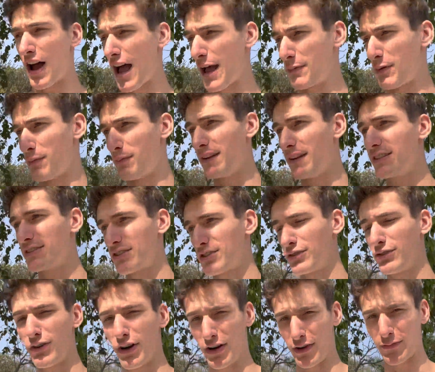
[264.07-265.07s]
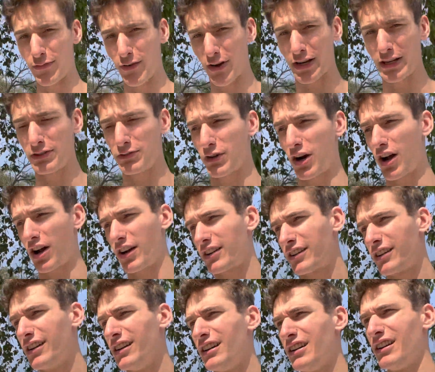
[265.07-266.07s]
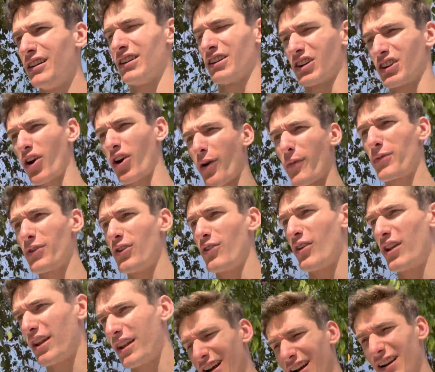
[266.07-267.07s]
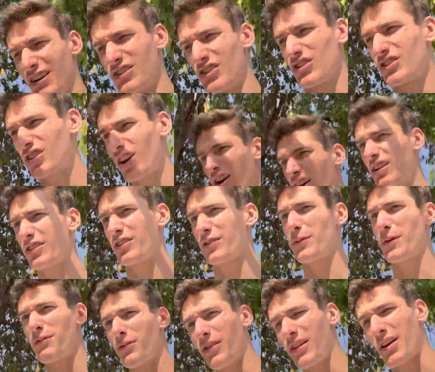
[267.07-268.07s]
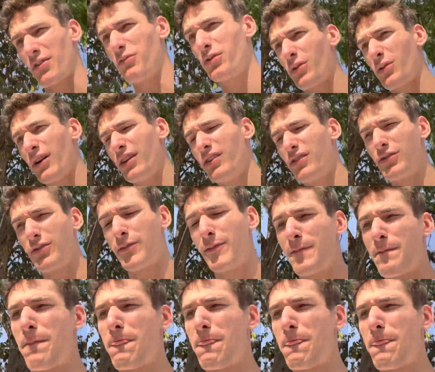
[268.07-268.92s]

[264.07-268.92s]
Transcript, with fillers: I'm a meat suit on a fucking rock in a carbon unit and I can just talk to other people and like, what do I do?